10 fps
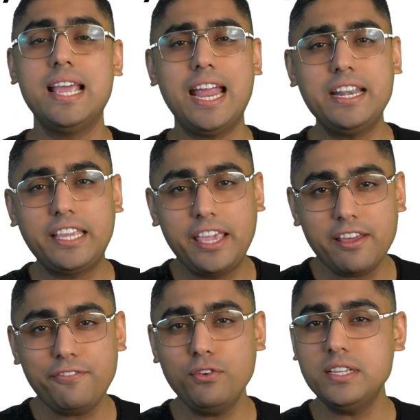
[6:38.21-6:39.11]
and
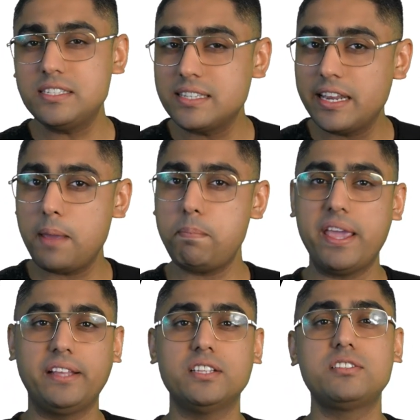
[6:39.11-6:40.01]
carefully
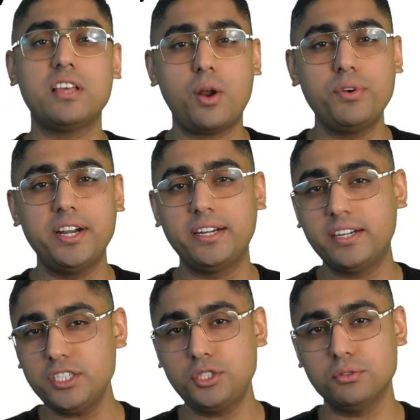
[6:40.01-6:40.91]
scraping the surrounding
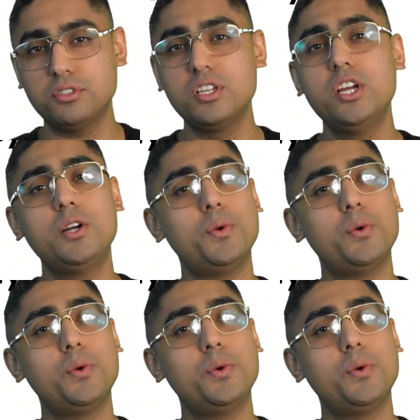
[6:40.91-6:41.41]
tissues